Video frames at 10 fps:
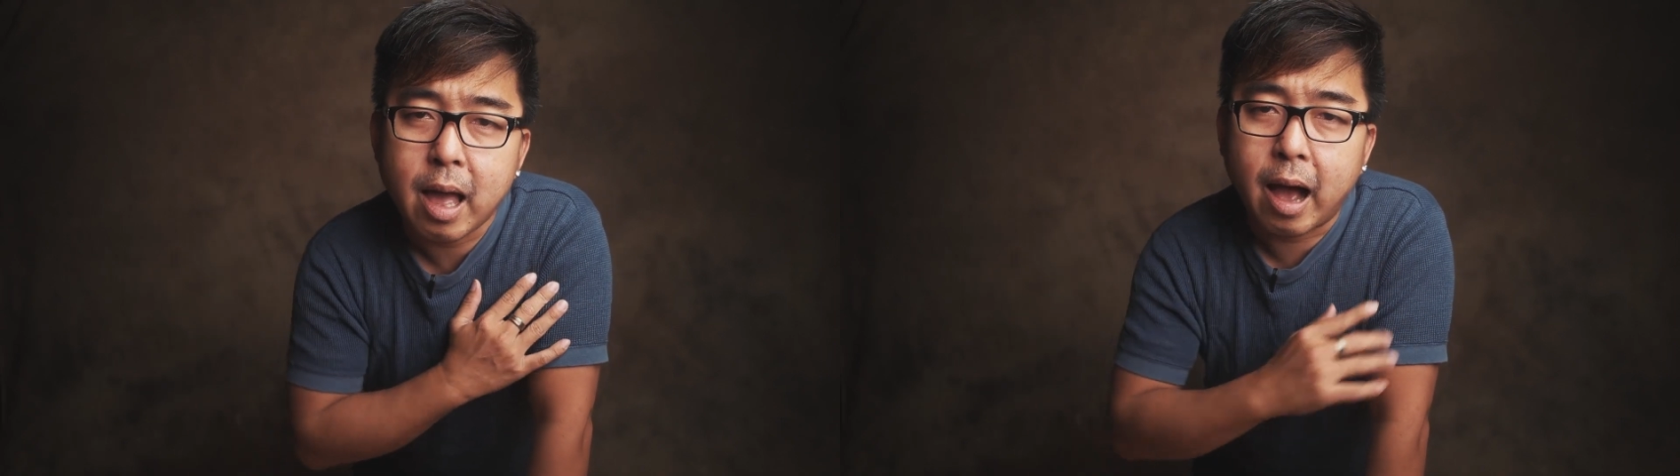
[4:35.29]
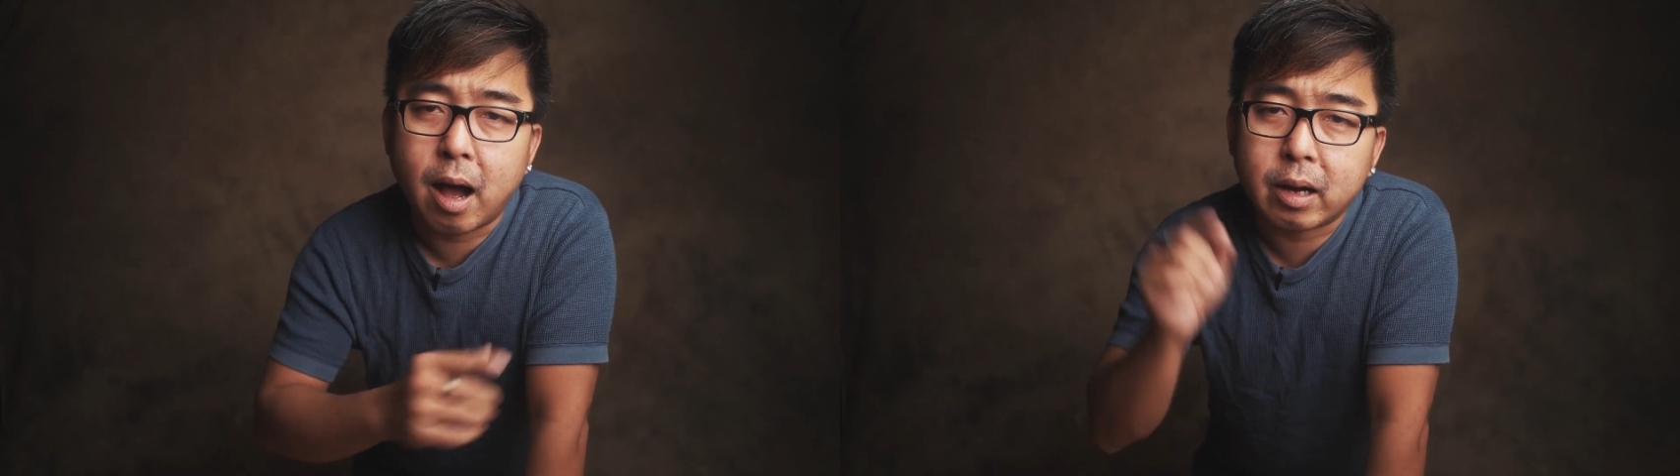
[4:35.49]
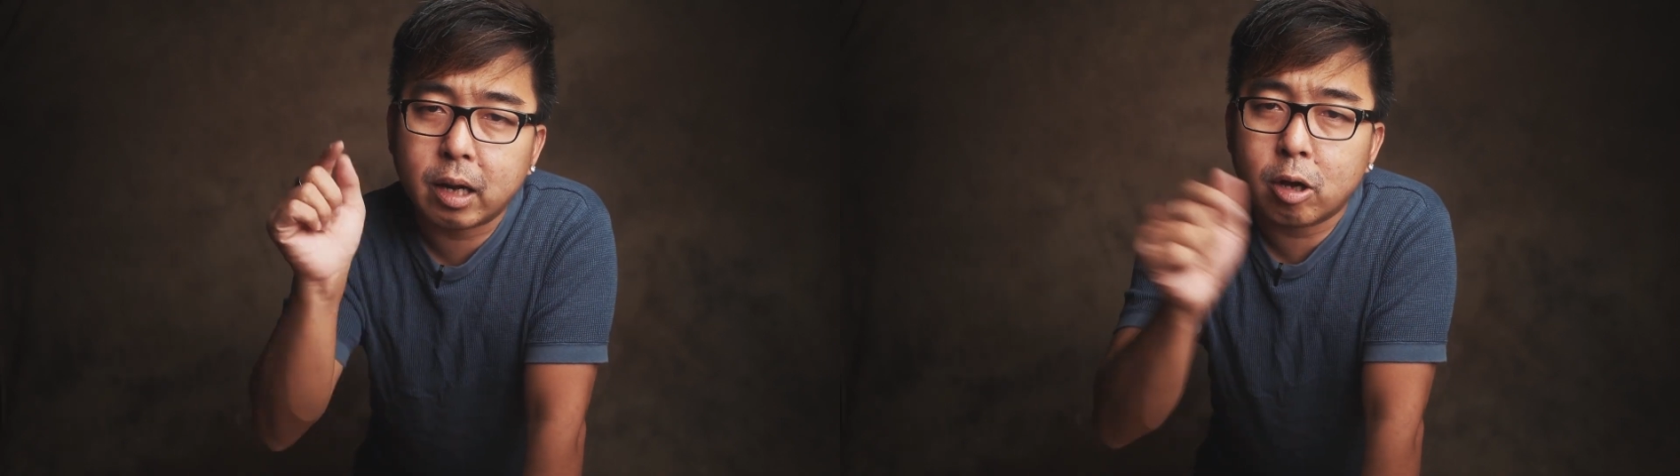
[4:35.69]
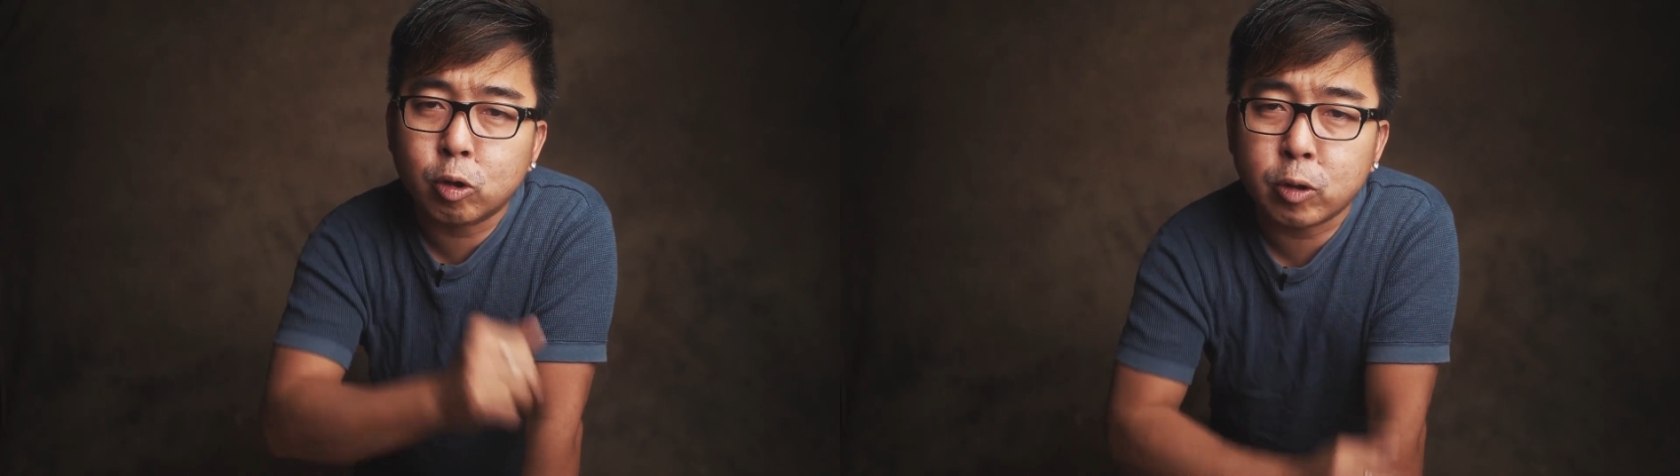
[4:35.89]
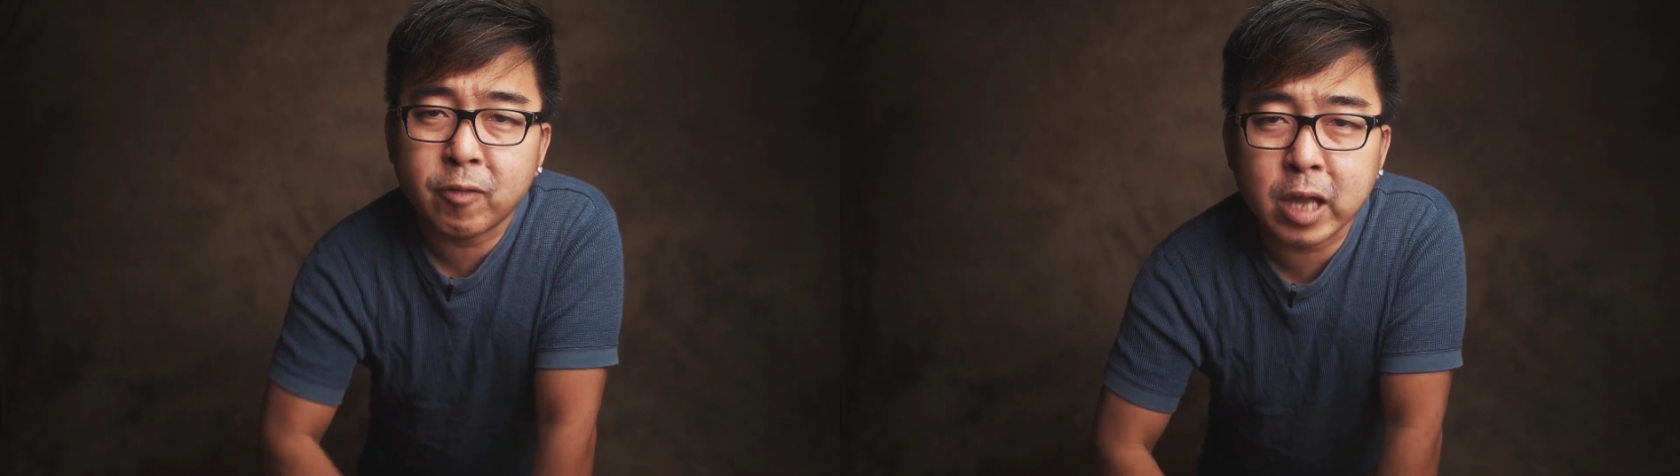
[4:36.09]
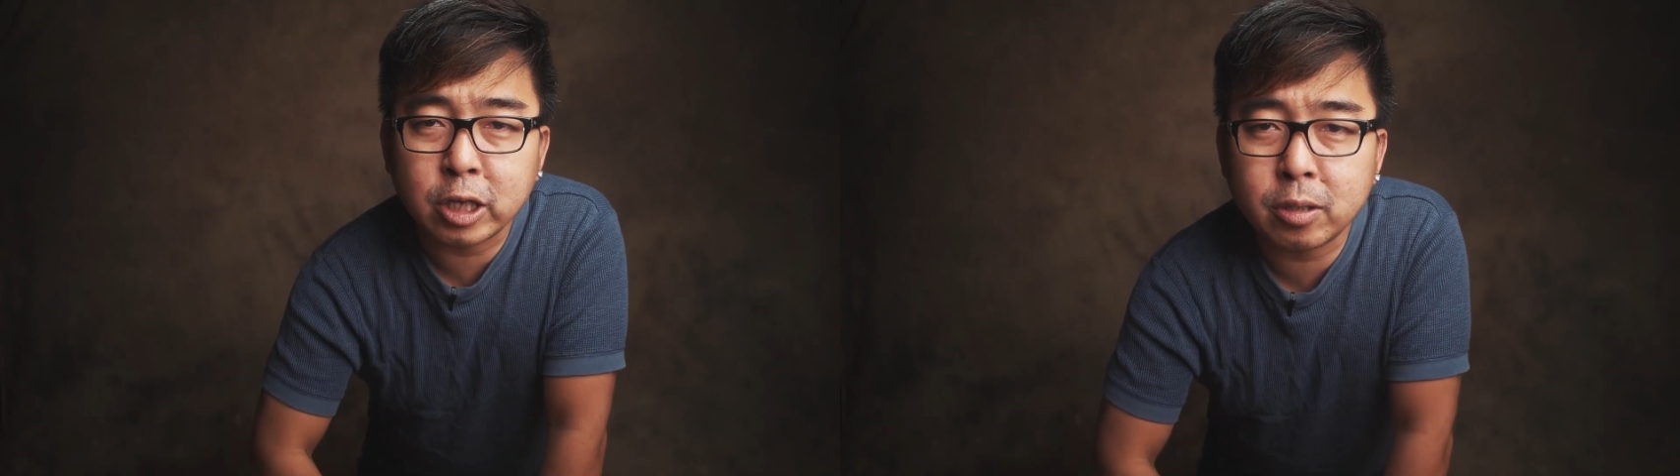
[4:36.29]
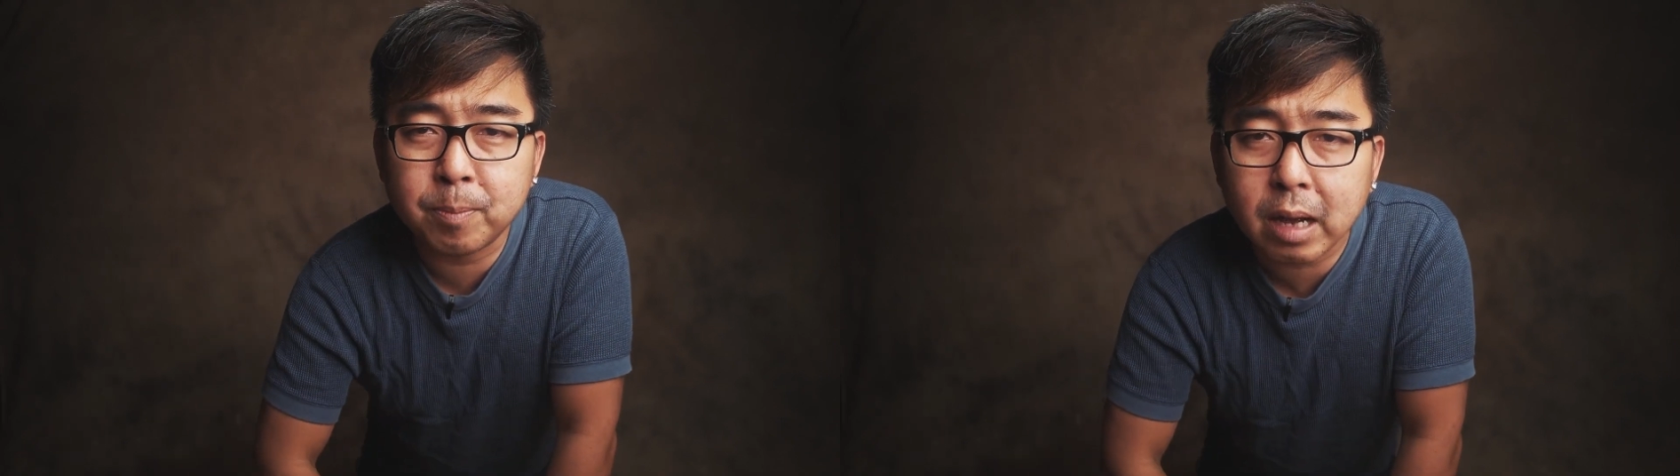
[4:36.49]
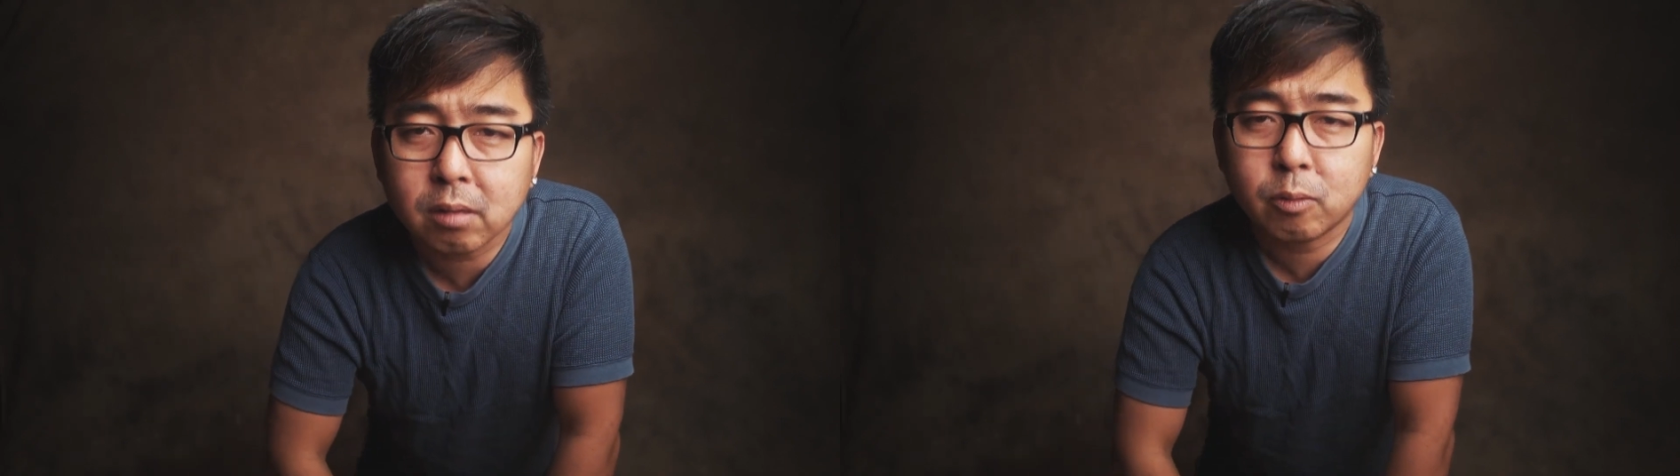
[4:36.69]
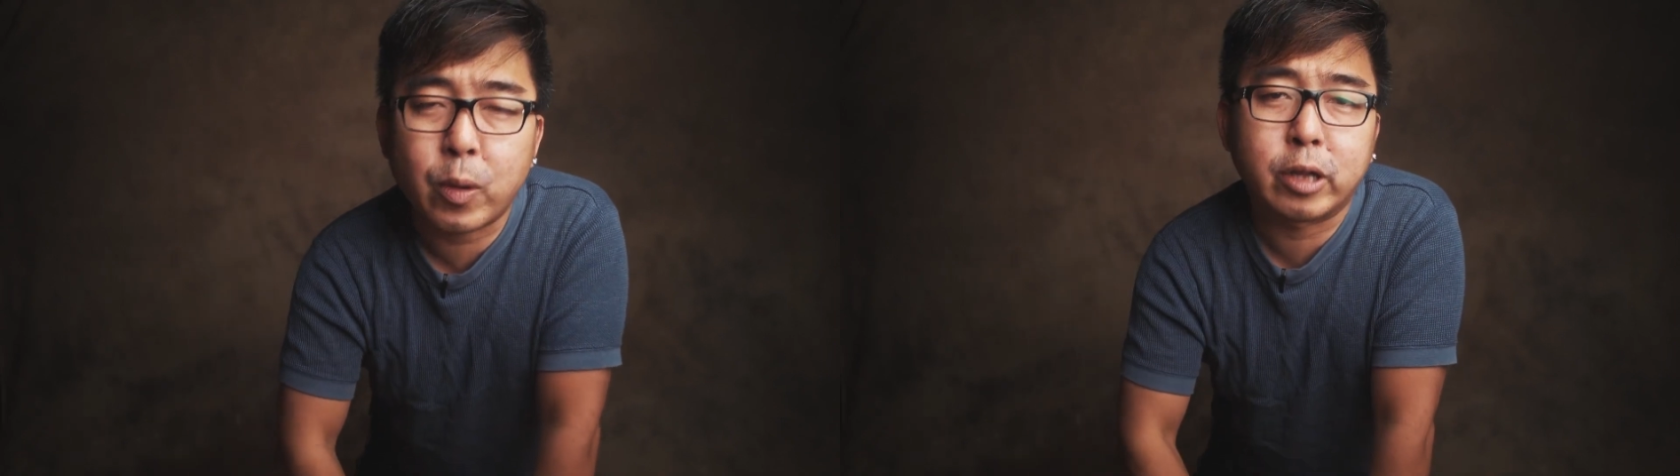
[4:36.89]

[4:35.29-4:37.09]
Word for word: Uh, click on notification bell